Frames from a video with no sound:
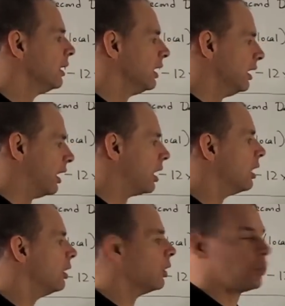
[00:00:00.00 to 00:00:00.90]

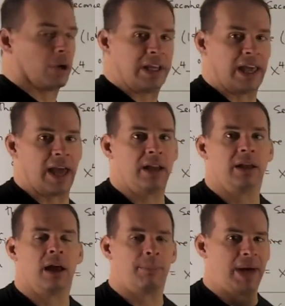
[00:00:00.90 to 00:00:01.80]
Here we're going to
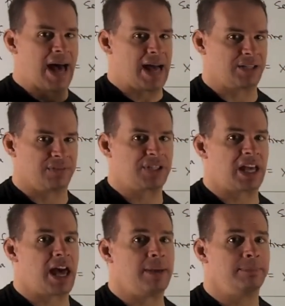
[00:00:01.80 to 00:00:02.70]
get a positive
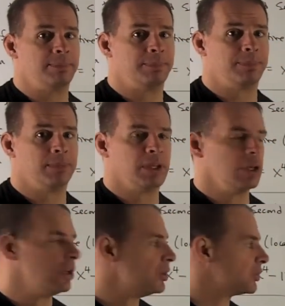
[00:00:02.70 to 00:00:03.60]
sign.
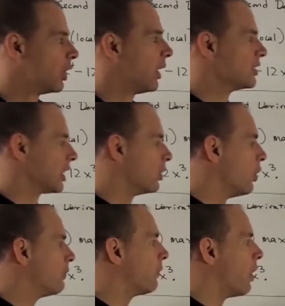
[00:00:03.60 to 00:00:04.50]
So as I
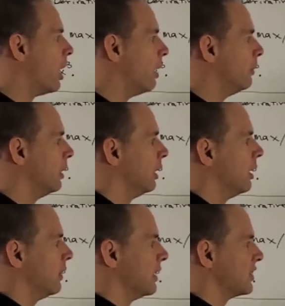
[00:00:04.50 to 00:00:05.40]
go from
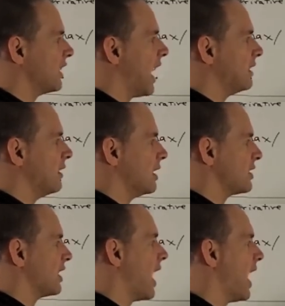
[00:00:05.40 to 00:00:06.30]
this side to
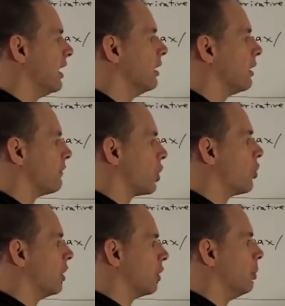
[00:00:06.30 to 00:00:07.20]
this side of our
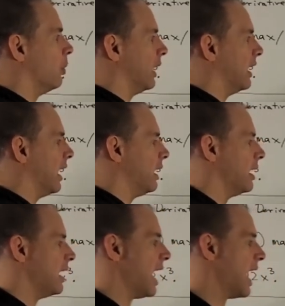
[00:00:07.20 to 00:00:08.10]
critical point,
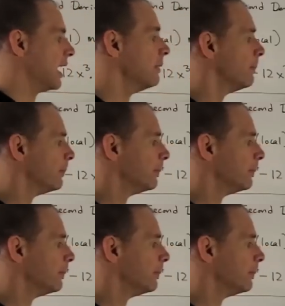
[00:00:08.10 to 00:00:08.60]
9, I'm